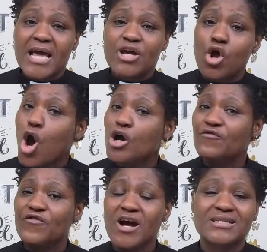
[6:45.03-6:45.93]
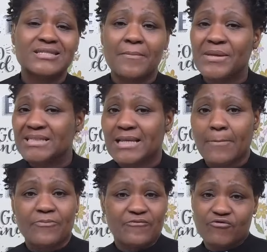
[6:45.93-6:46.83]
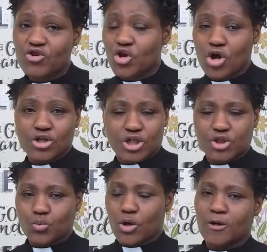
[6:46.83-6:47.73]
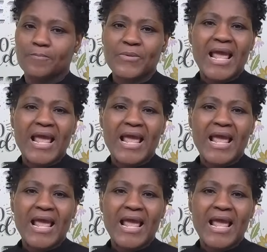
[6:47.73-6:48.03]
in order for us to be debt-free on this world.